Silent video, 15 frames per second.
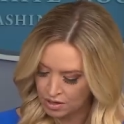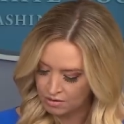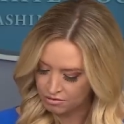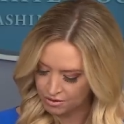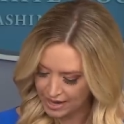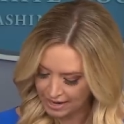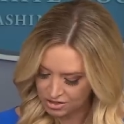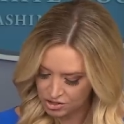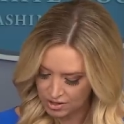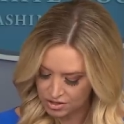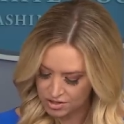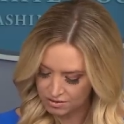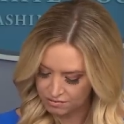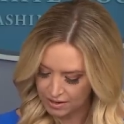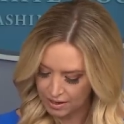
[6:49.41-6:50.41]
for that
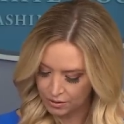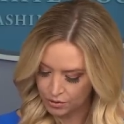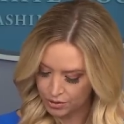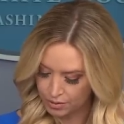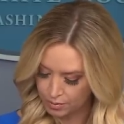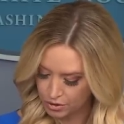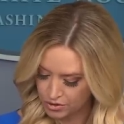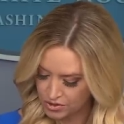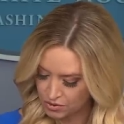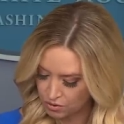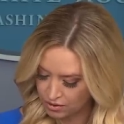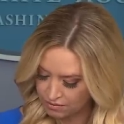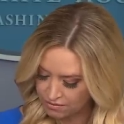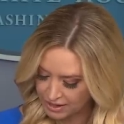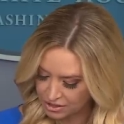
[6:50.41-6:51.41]
judge to follow their personal
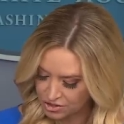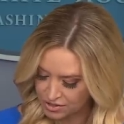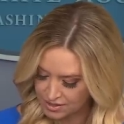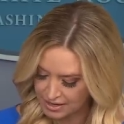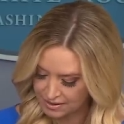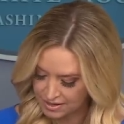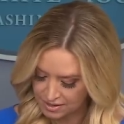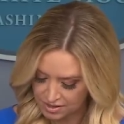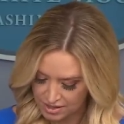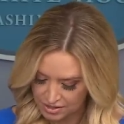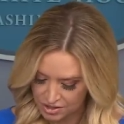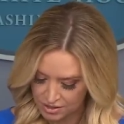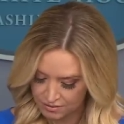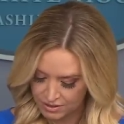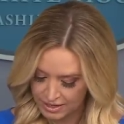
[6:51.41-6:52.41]
convictions in the
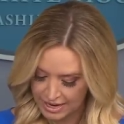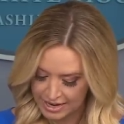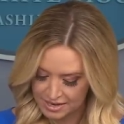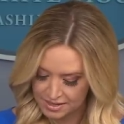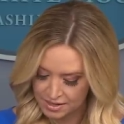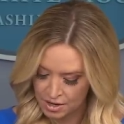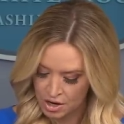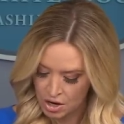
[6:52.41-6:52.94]
decision of a case